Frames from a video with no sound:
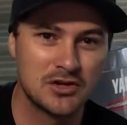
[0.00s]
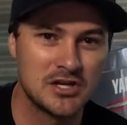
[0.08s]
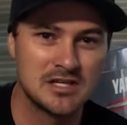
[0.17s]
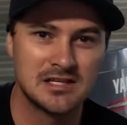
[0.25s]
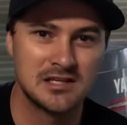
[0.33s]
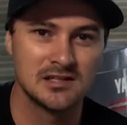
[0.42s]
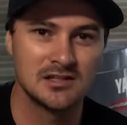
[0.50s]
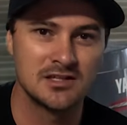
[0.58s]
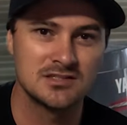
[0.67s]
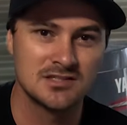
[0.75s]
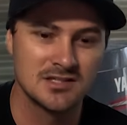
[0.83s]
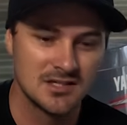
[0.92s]
30
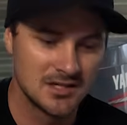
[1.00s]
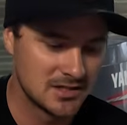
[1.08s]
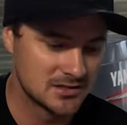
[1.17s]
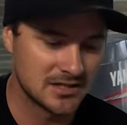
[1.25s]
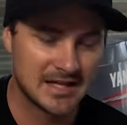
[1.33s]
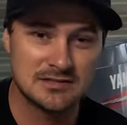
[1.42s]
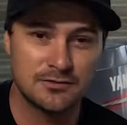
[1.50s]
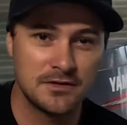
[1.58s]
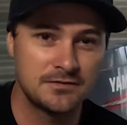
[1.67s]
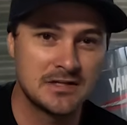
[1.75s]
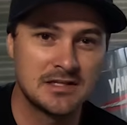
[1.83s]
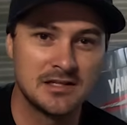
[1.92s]
kilos. So that's
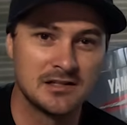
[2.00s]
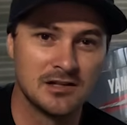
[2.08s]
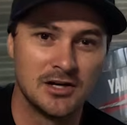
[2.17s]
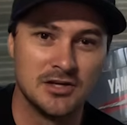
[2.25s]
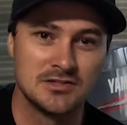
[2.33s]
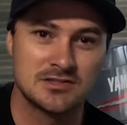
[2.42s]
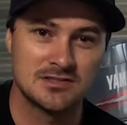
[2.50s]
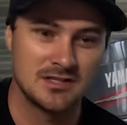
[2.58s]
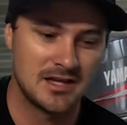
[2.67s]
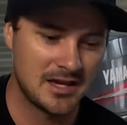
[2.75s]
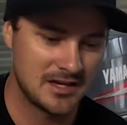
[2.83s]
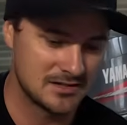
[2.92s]
50 kilos
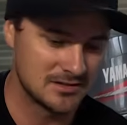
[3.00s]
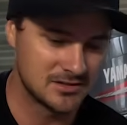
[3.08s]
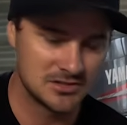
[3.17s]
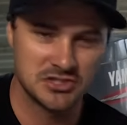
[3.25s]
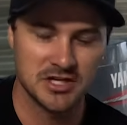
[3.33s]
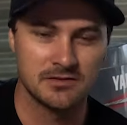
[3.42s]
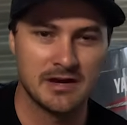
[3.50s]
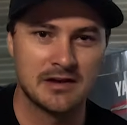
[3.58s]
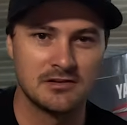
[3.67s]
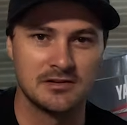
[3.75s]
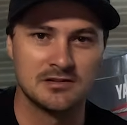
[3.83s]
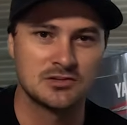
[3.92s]
in the
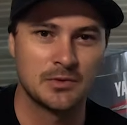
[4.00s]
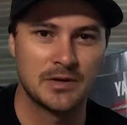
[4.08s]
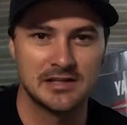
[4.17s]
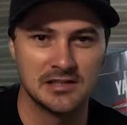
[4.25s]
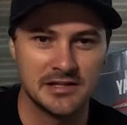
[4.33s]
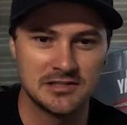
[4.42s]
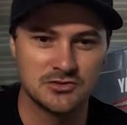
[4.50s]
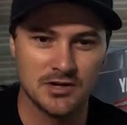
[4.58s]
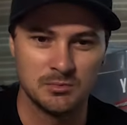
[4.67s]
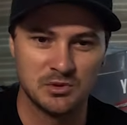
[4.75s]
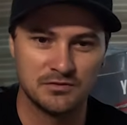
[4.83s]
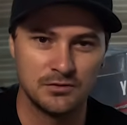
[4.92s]
generator and a 20-litre
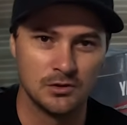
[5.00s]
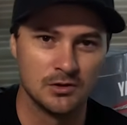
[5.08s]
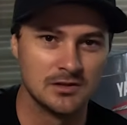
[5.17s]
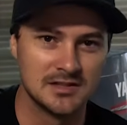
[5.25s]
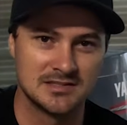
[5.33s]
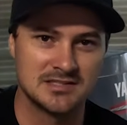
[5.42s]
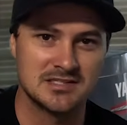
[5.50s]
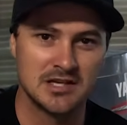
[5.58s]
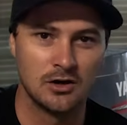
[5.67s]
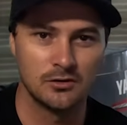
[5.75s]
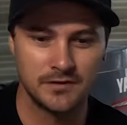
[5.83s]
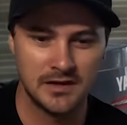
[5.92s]
drum of fuel
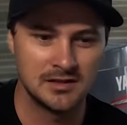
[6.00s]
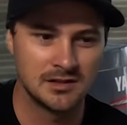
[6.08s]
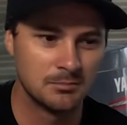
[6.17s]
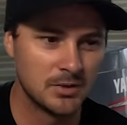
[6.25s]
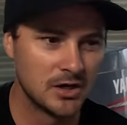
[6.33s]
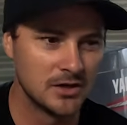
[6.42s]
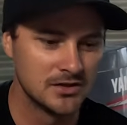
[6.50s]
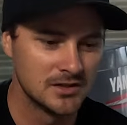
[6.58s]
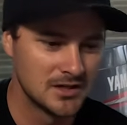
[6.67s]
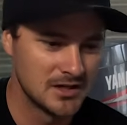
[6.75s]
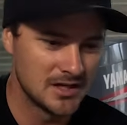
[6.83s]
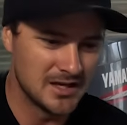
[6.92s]
itself in the boat.
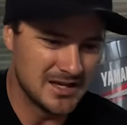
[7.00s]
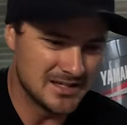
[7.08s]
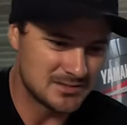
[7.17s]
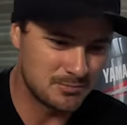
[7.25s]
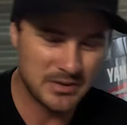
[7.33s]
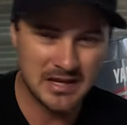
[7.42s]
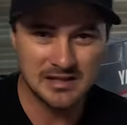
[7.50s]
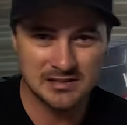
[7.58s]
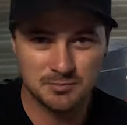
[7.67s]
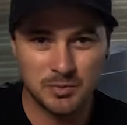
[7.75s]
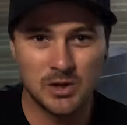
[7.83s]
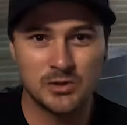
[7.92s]
It's big, it's
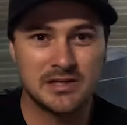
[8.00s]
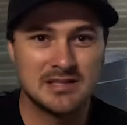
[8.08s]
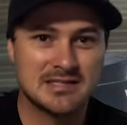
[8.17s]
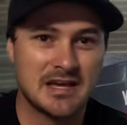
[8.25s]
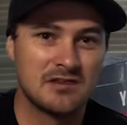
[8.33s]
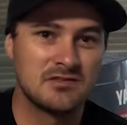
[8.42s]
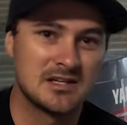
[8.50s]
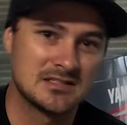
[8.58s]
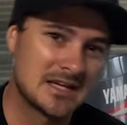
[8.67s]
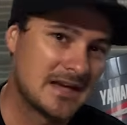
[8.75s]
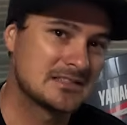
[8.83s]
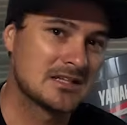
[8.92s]
bulky, it's heavy, and it
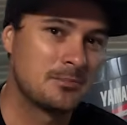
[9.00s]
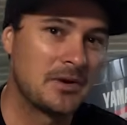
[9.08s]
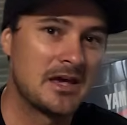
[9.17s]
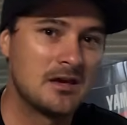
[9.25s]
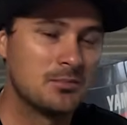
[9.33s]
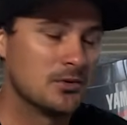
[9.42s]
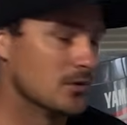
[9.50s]
takes up a heap of